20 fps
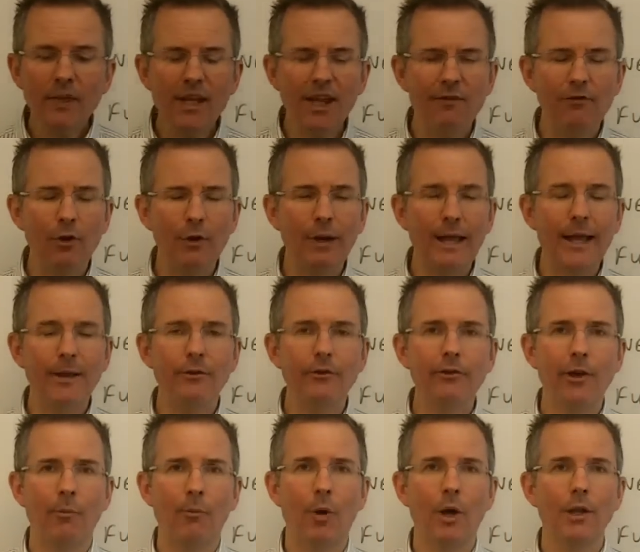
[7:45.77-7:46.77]
if you lend
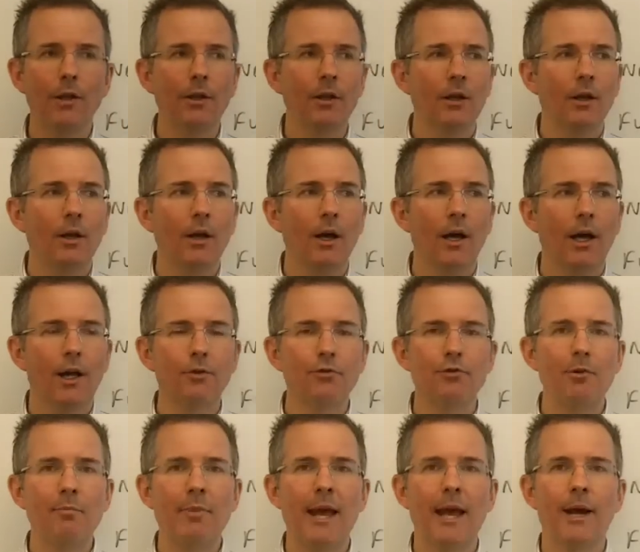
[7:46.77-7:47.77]
someone
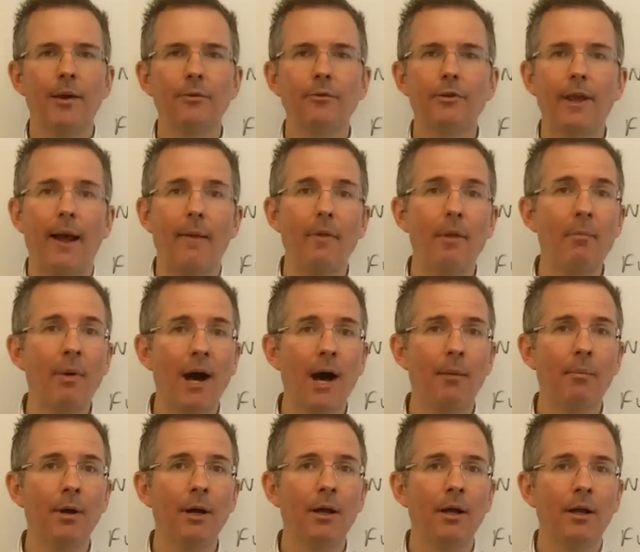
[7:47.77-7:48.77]
£100 down the
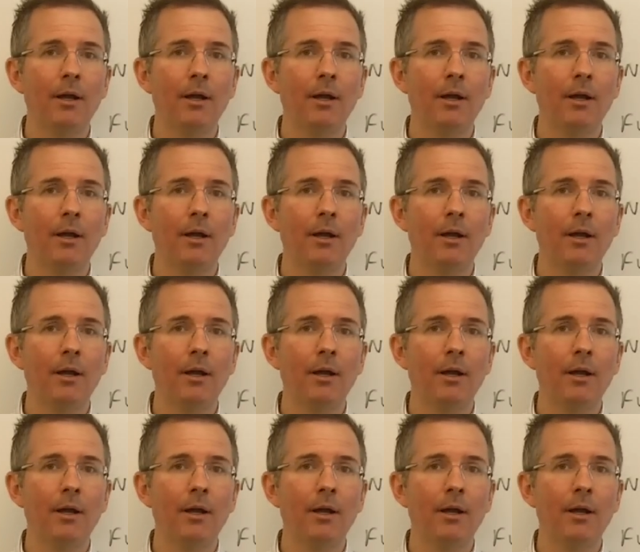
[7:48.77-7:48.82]
pub